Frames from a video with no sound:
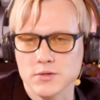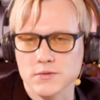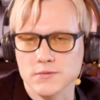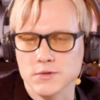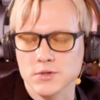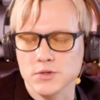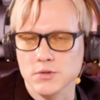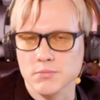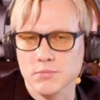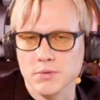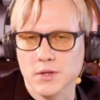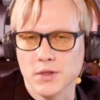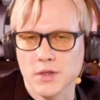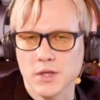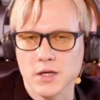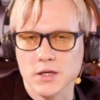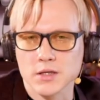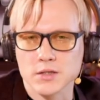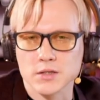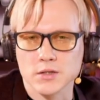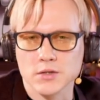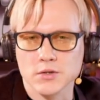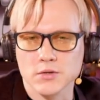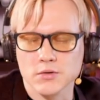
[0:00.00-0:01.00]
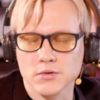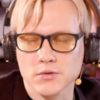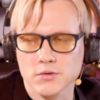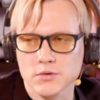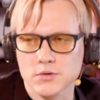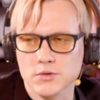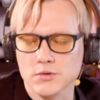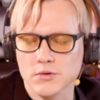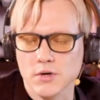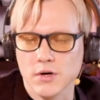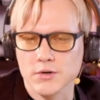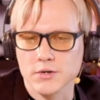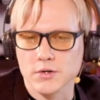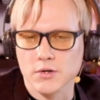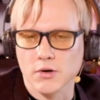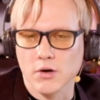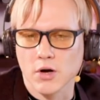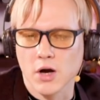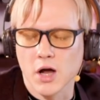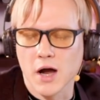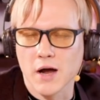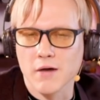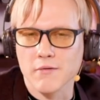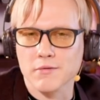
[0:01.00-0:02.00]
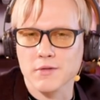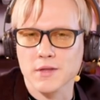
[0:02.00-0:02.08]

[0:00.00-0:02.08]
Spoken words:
of stupid things that you do throughout your life,